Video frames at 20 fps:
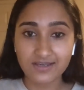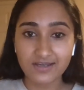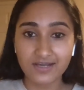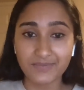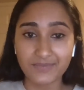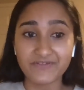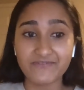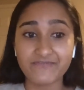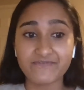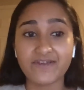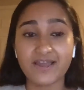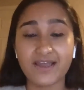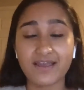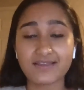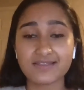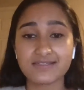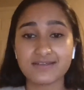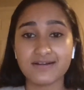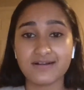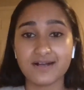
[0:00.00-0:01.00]
Um, in
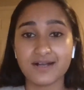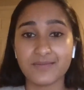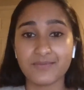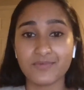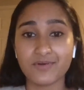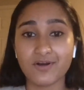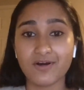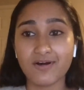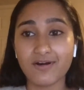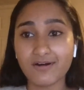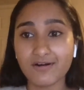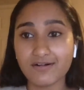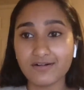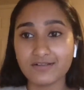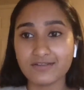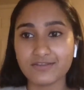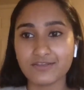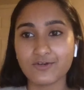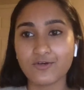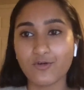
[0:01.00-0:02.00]
fact, um, all
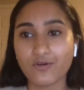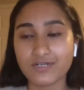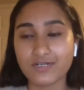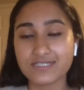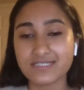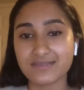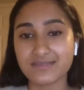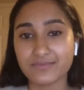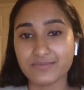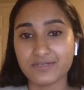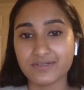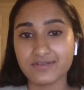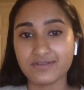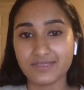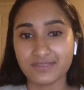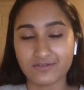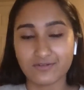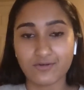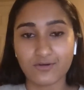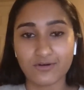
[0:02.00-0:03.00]
the core Symba,
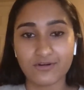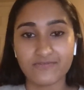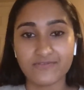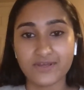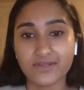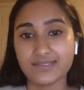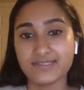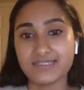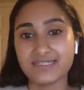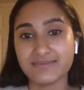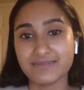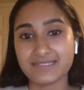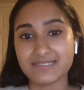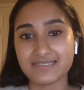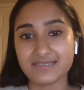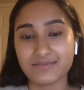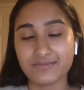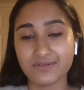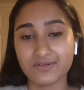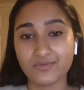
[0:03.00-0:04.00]
like the core founding team at
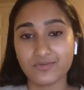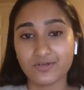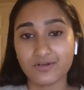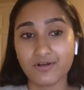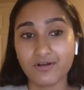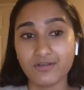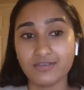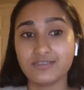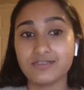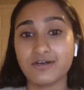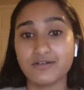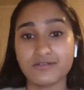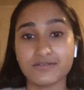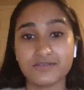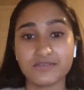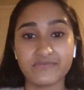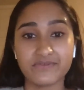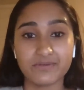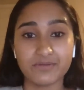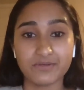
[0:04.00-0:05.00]
Symba, were all daughters
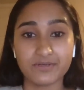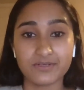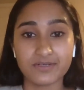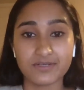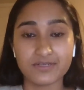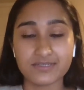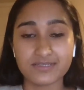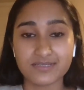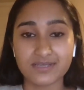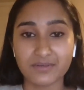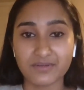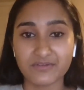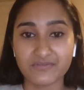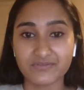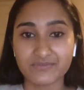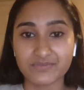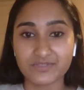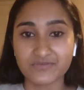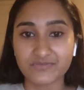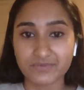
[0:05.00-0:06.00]
of immigrants coming
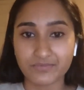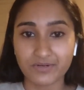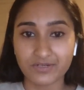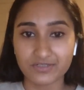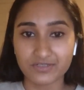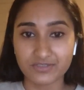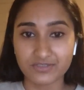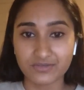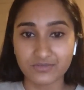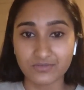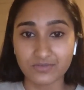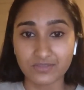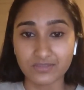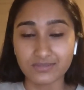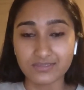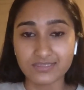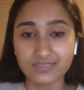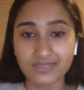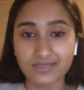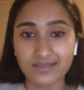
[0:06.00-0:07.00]
from different parts of the
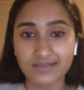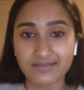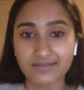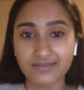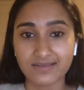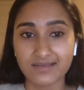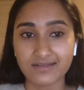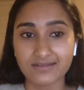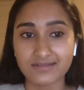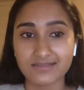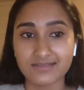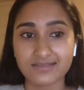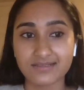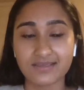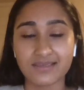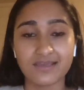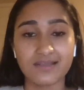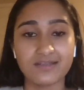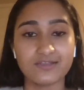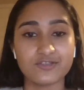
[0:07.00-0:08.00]
world. And that is,
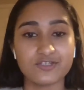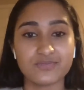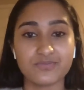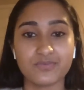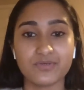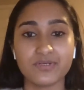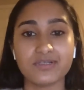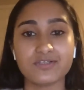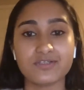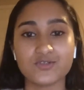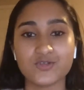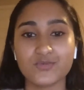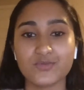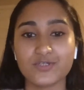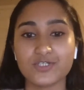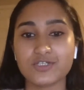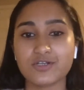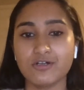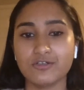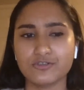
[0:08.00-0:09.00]
again, just brings so
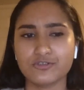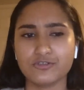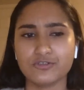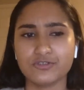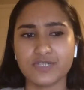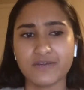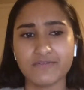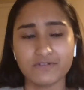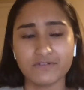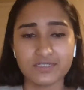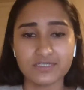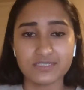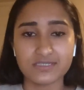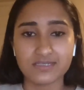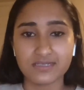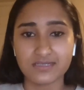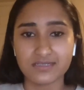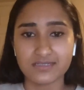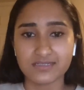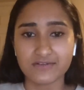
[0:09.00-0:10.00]
much cultural
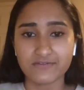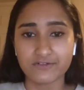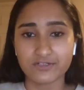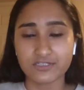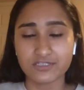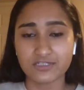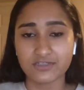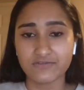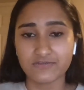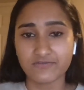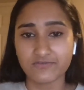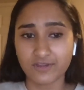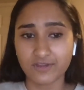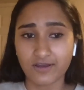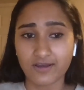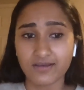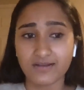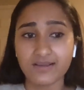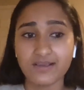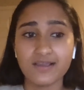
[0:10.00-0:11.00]
diversity and diversity of
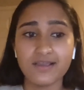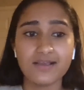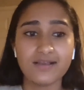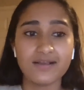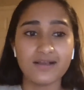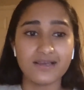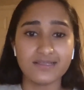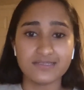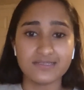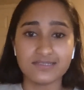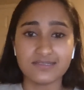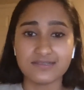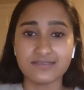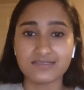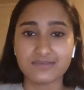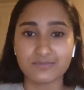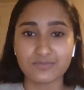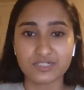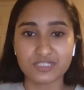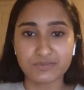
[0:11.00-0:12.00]
thought, ideas,
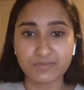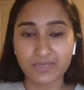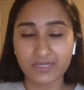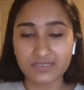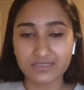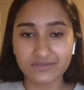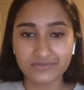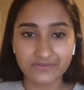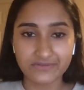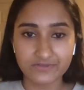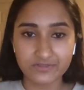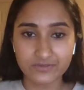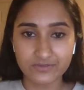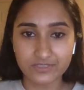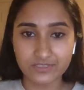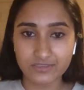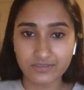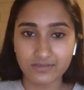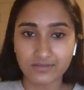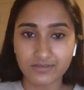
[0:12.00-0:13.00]
and perspective into our
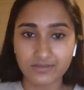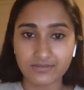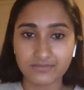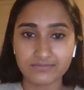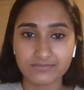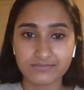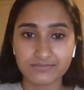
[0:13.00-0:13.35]
startup.